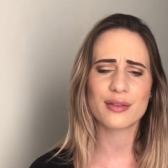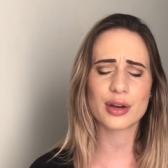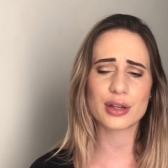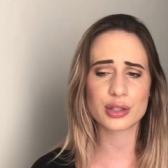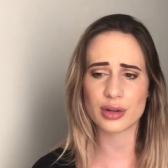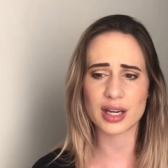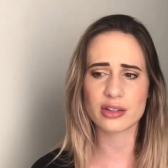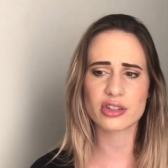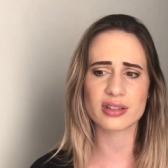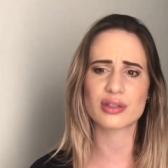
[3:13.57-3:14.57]
very
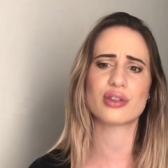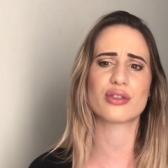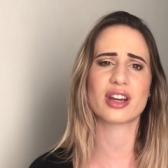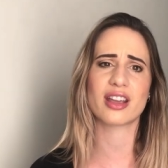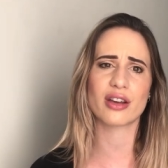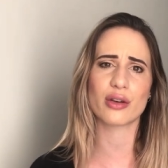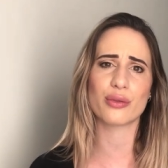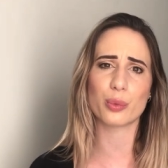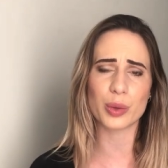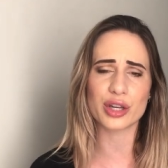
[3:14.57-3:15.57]
strange considering
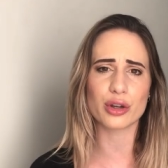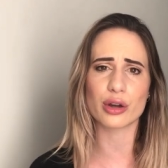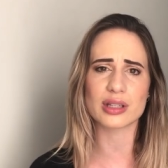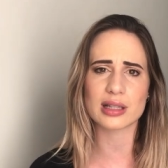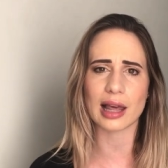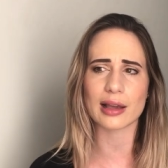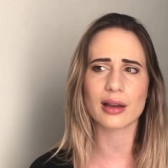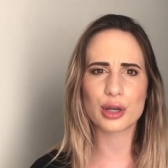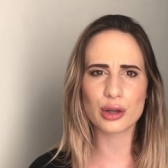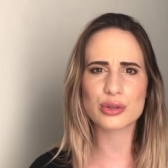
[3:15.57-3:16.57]
her window is like
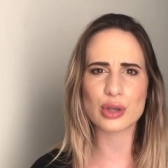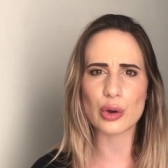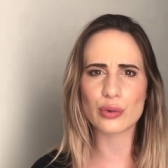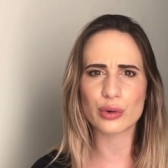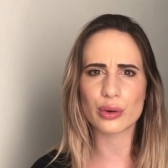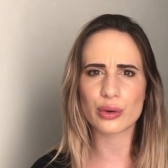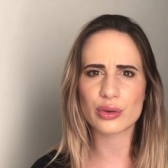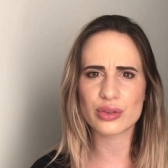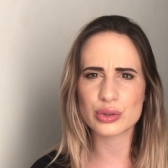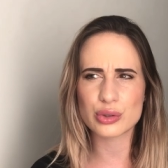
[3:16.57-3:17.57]
looks over
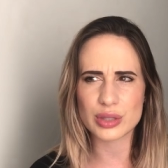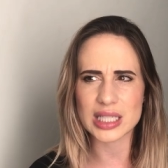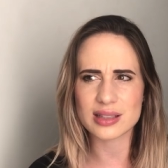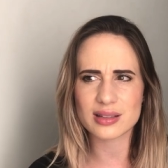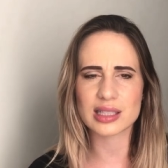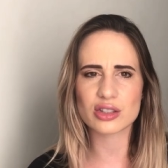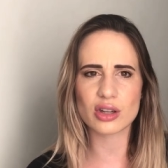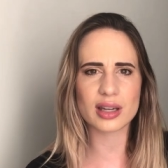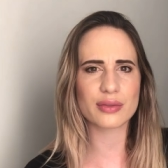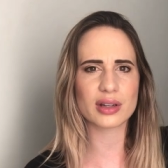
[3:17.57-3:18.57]
the street. It's
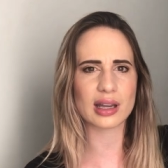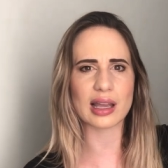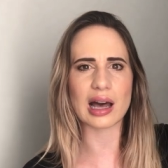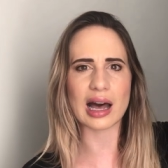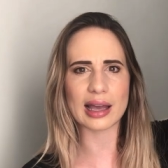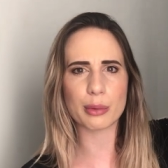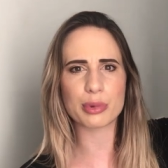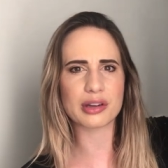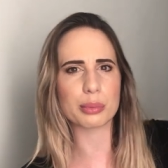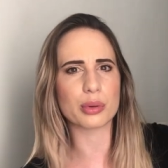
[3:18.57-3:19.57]
not even like high
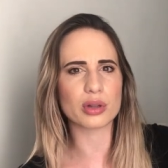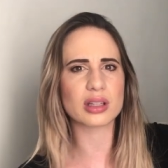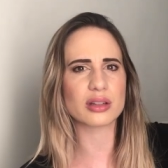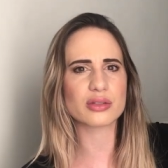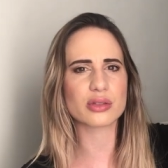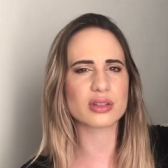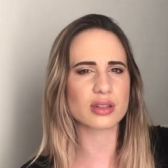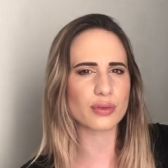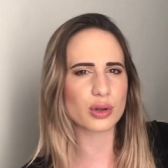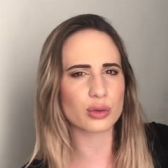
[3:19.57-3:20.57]
up in the building, so it's
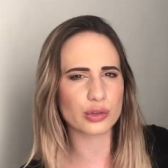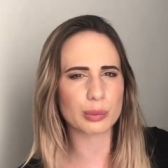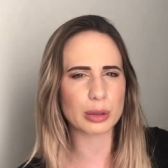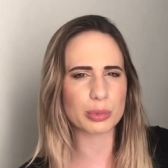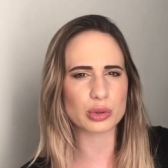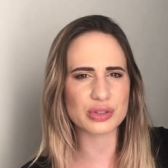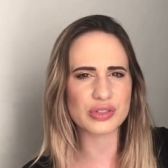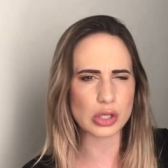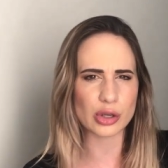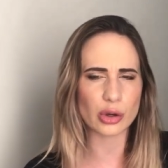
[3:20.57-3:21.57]
difficult for people to
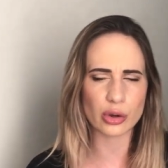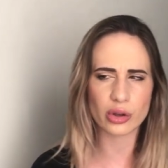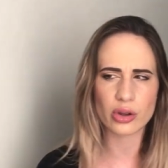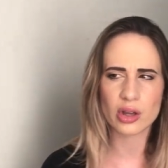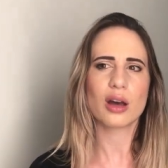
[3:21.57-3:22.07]
see her.